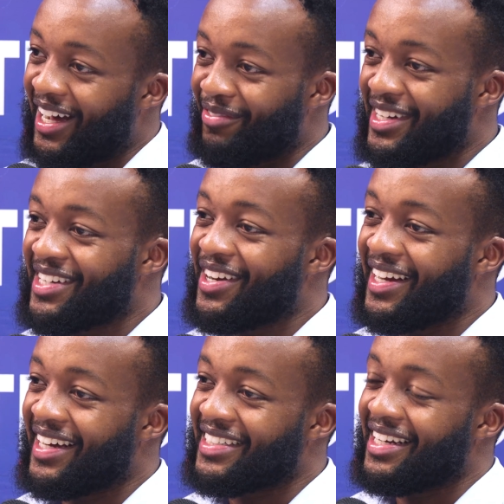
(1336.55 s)
I'm
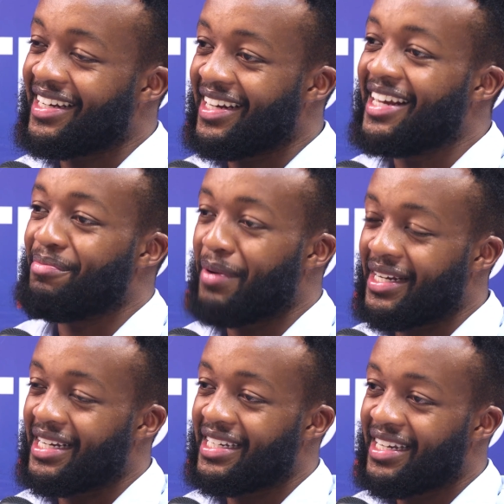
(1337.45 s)
entering as an
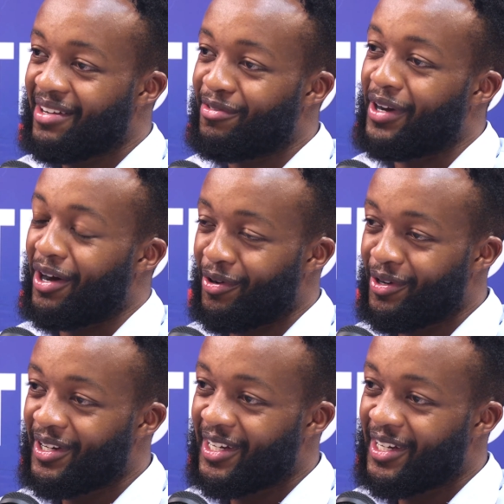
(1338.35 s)
independent for now.